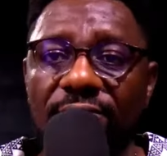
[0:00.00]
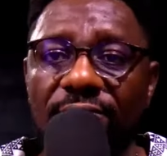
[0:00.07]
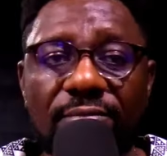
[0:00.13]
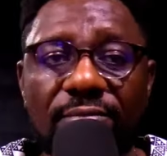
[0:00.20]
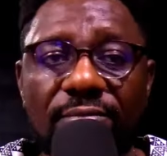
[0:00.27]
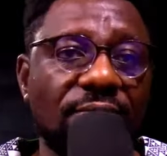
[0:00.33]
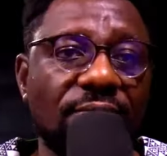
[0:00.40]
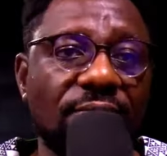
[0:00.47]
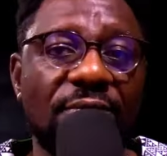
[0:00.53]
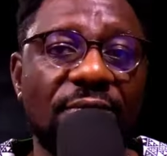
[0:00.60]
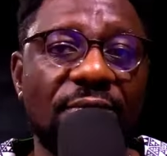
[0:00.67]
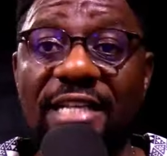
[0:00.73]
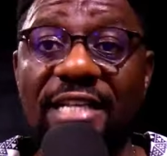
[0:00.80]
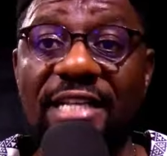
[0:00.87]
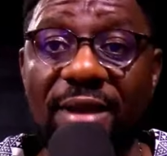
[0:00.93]
That's my
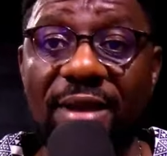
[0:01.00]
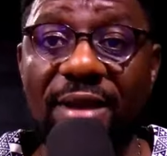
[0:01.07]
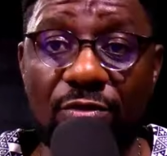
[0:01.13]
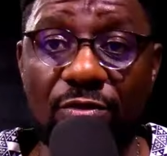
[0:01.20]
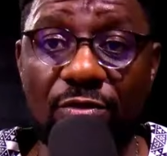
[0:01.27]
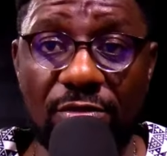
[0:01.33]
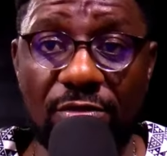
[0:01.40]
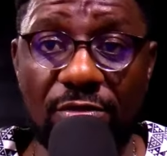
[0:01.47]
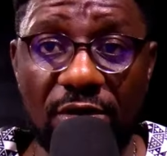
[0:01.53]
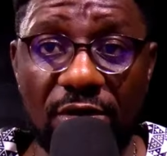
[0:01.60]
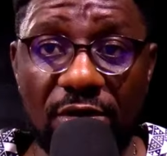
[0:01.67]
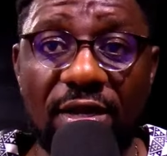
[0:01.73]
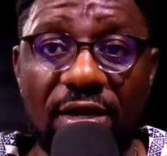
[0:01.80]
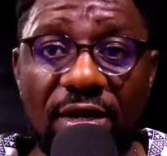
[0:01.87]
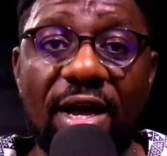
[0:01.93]
own
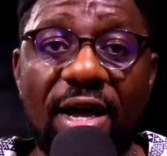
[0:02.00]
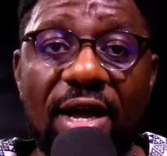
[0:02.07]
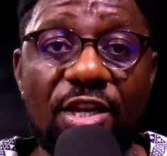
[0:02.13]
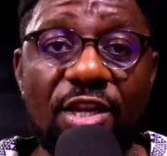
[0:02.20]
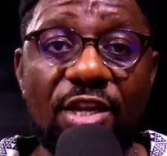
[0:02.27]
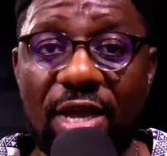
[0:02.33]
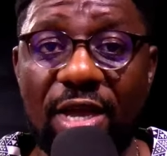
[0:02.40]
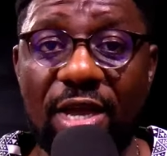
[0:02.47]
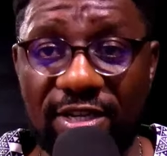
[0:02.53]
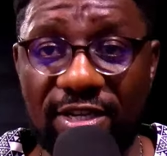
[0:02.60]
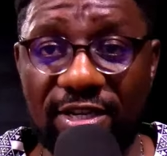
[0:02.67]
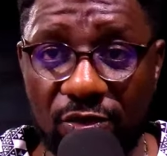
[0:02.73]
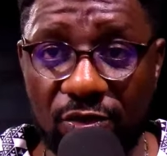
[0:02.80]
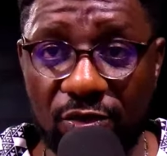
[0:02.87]
new year resolution.